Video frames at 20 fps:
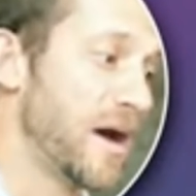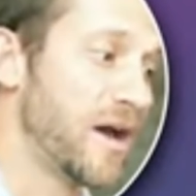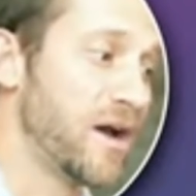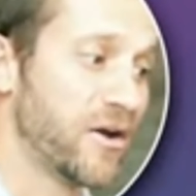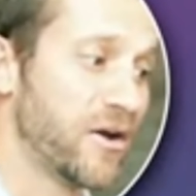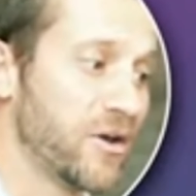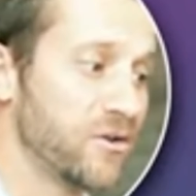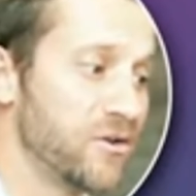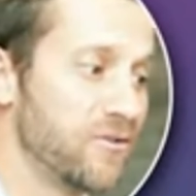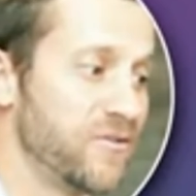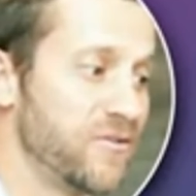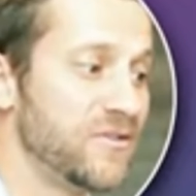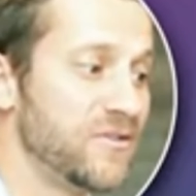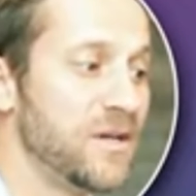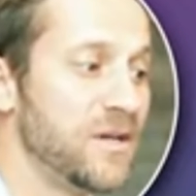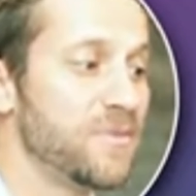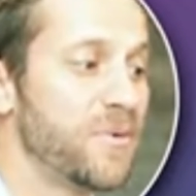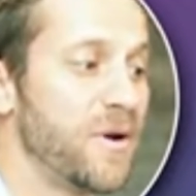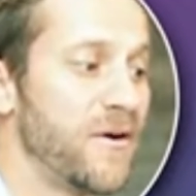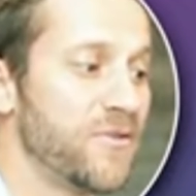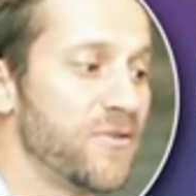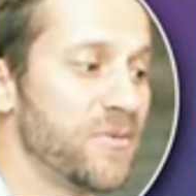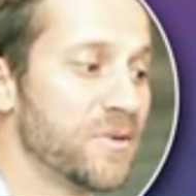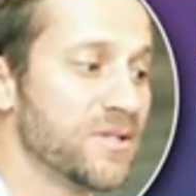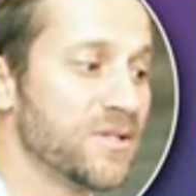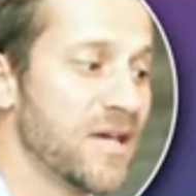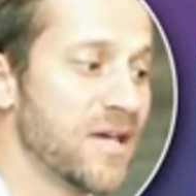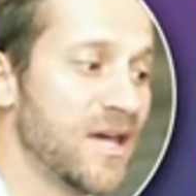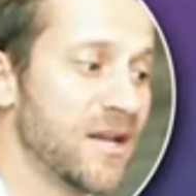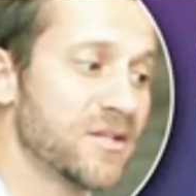my article, 15
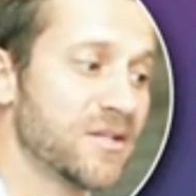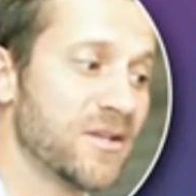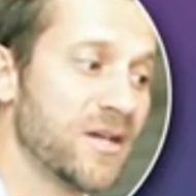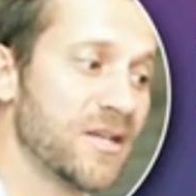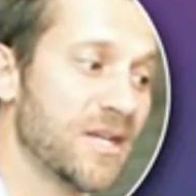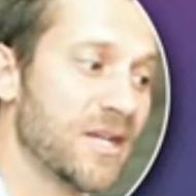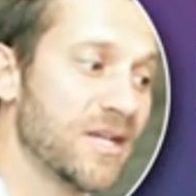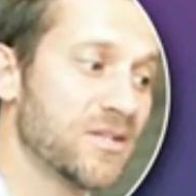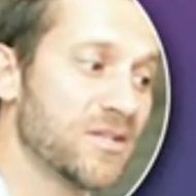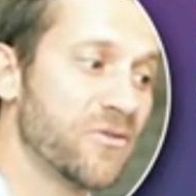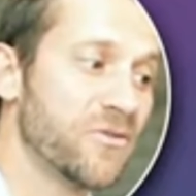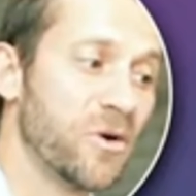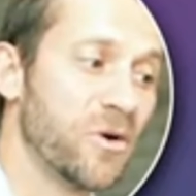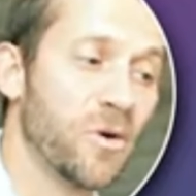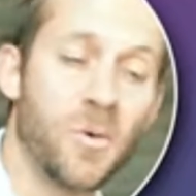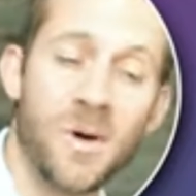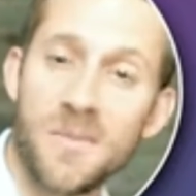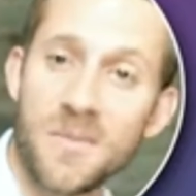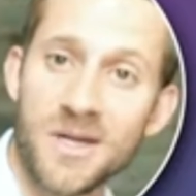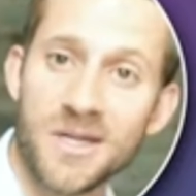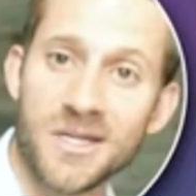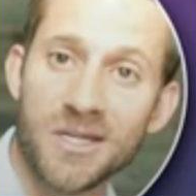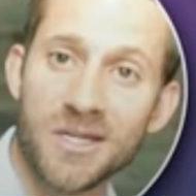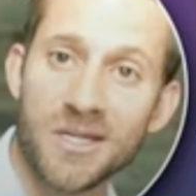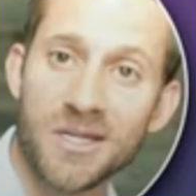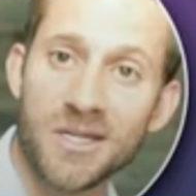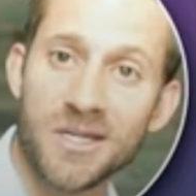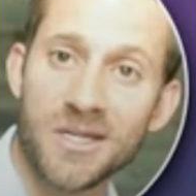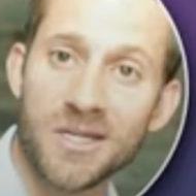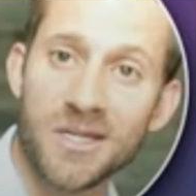Profitable Side Hustle Ideas for Women.
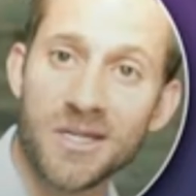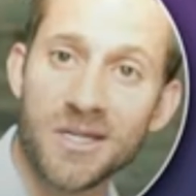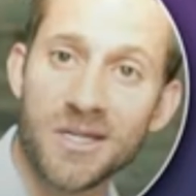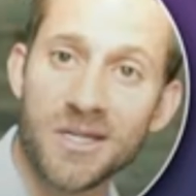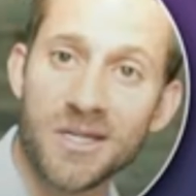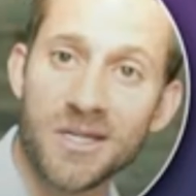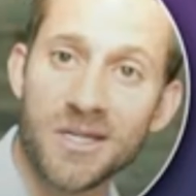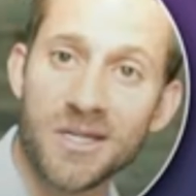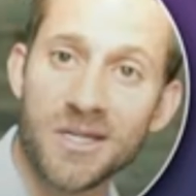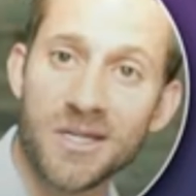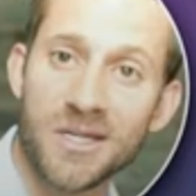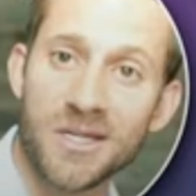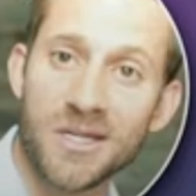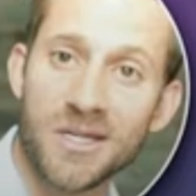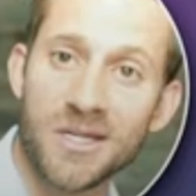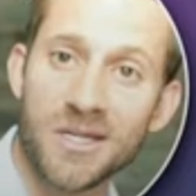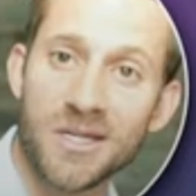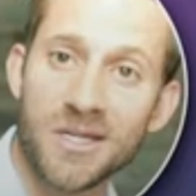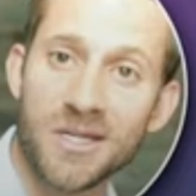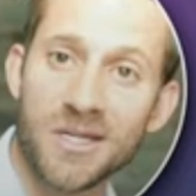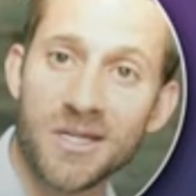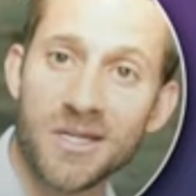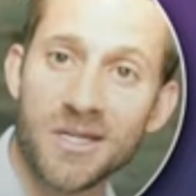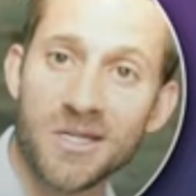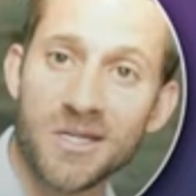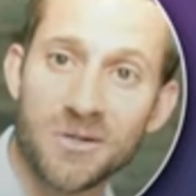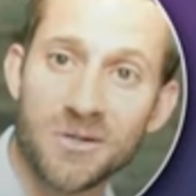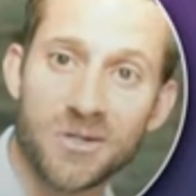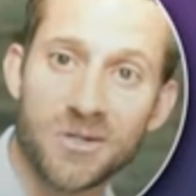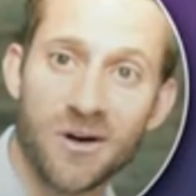That's a neat idea. I like
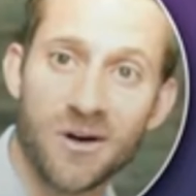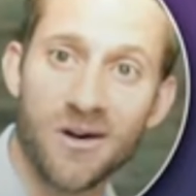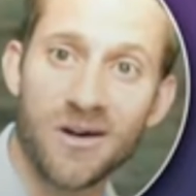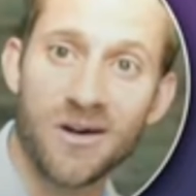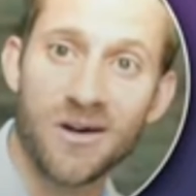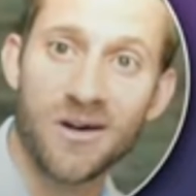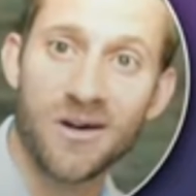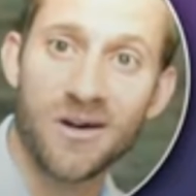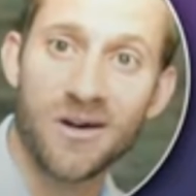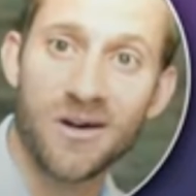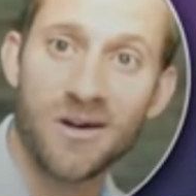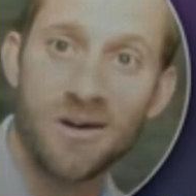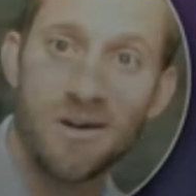that. To start. Like